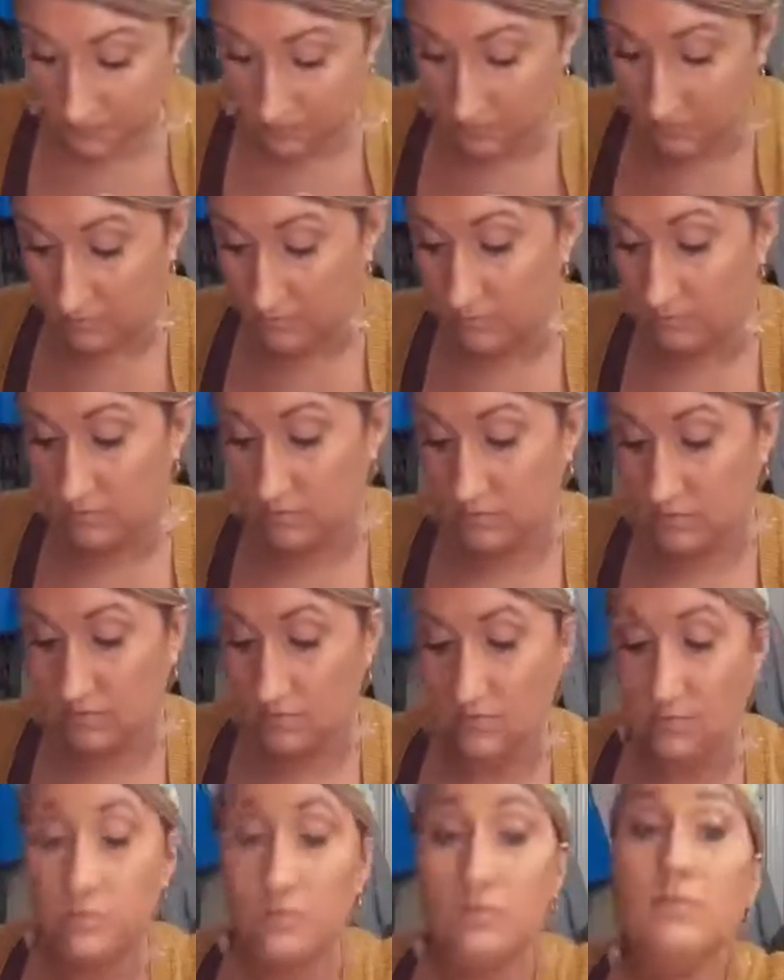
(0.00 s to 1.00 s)

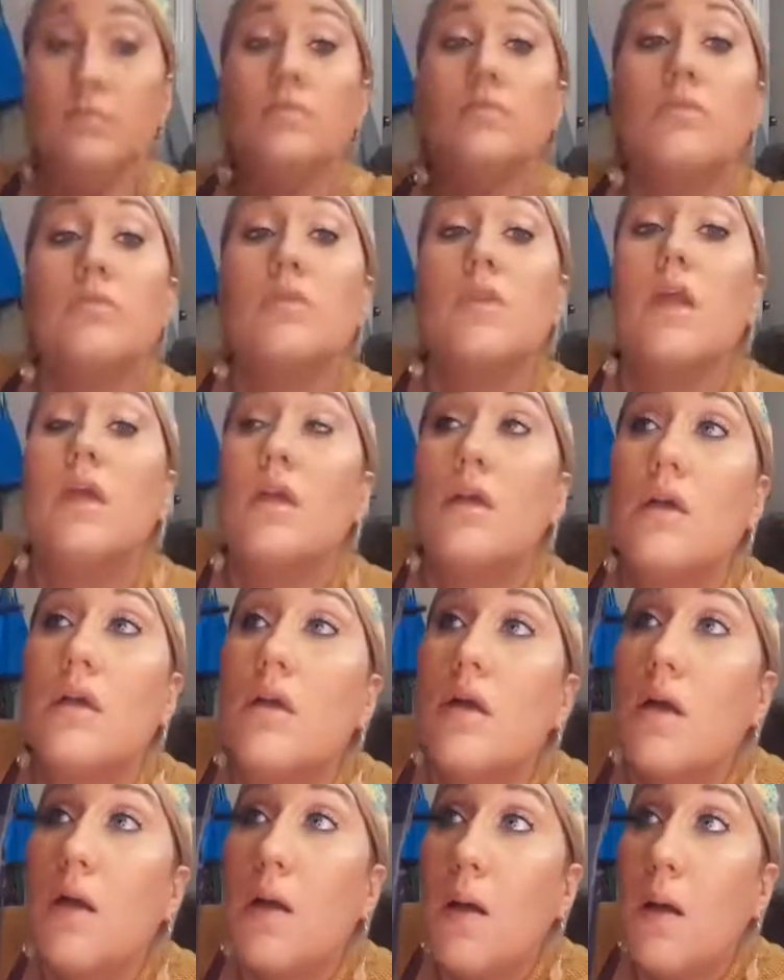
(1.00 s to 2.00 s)

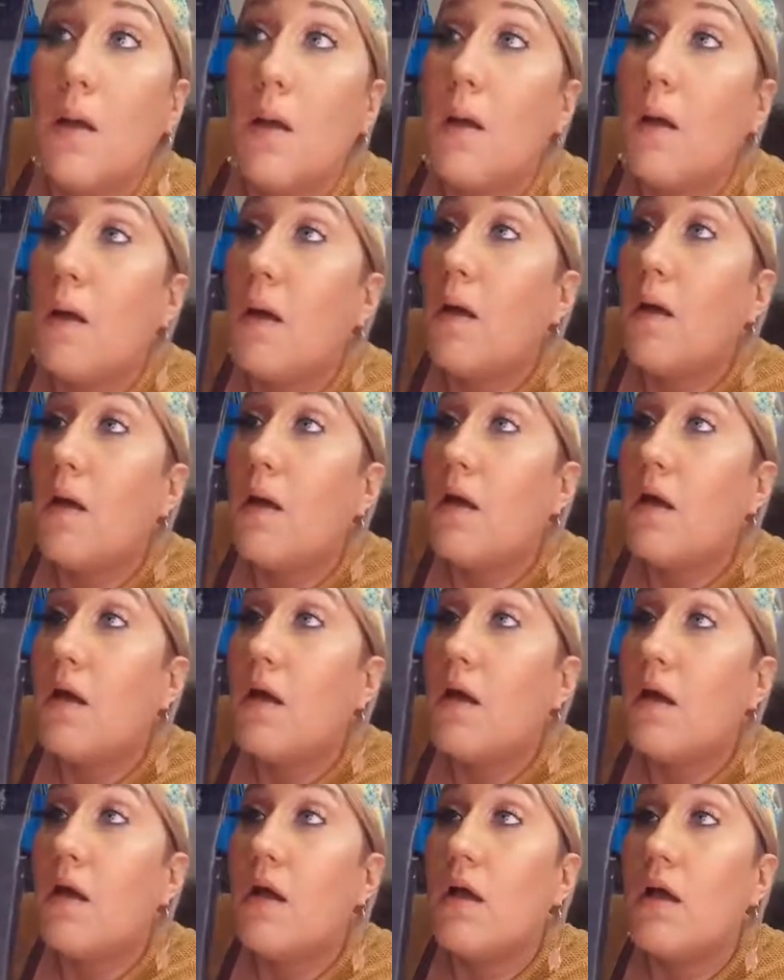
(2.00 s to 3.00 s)

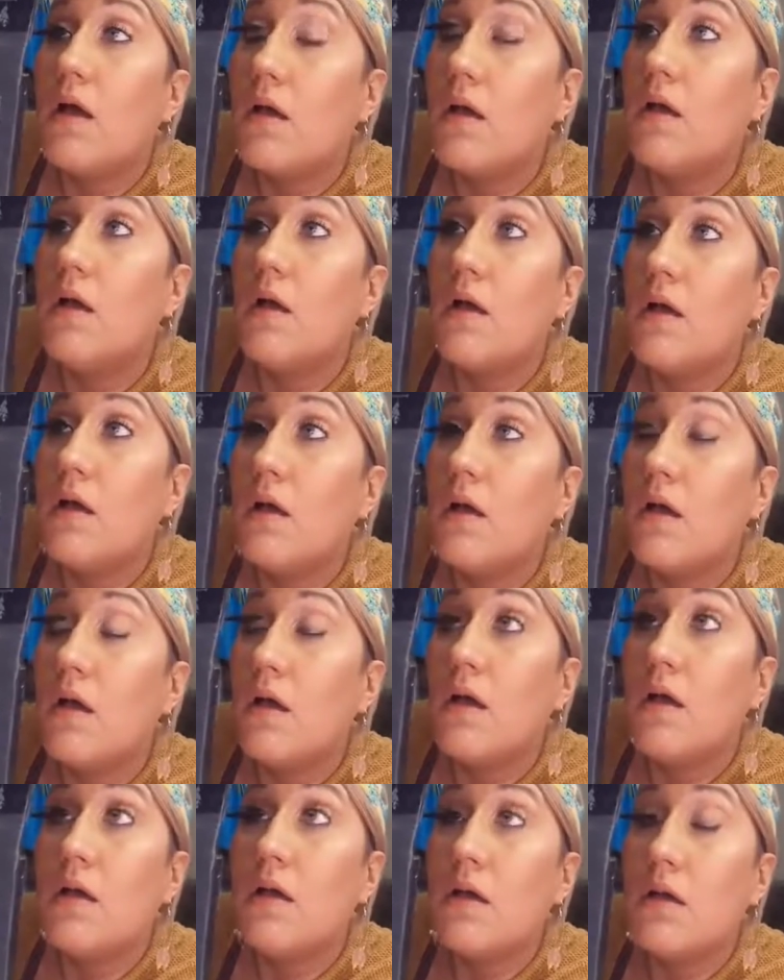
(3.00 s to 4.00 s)

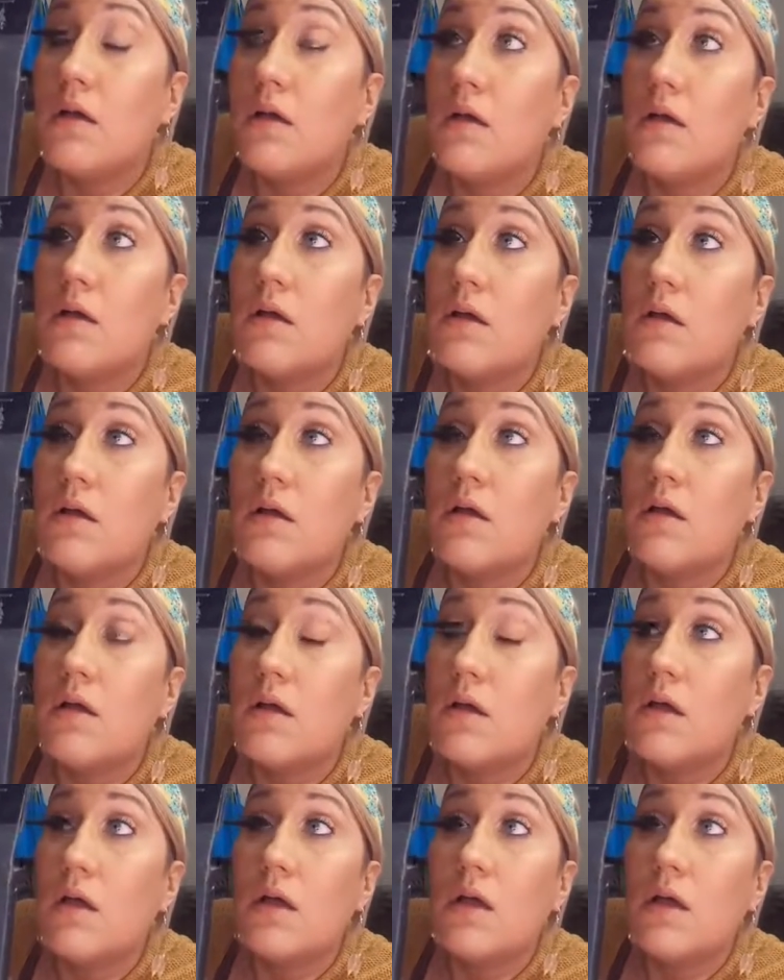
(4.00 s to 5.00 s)

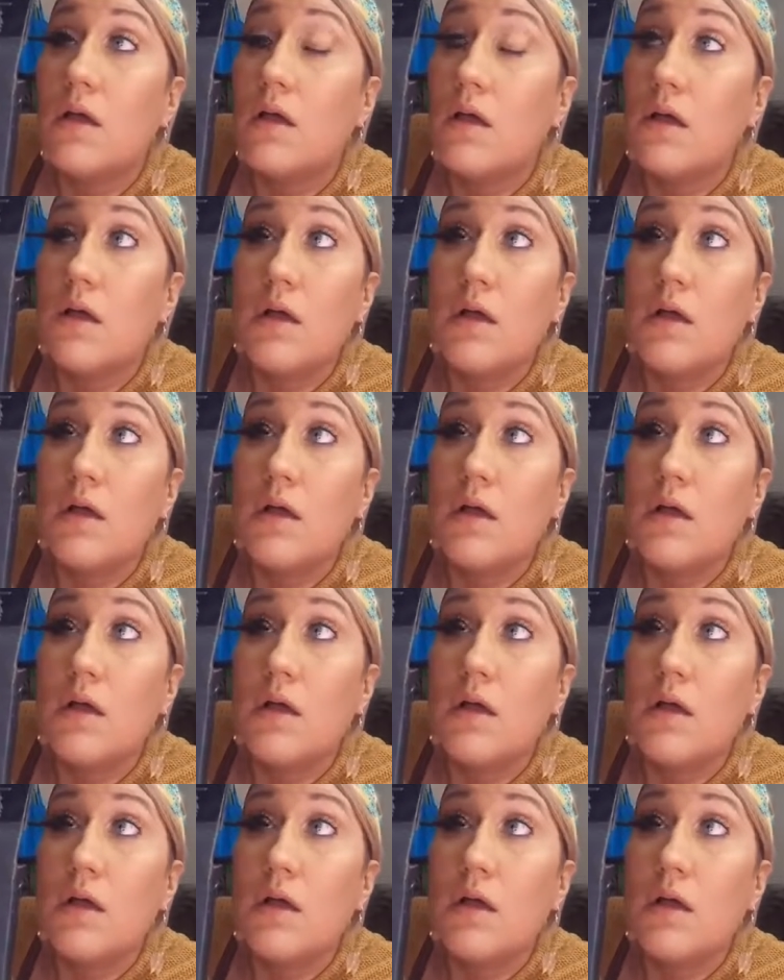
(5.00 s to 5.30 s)
(no one is talking)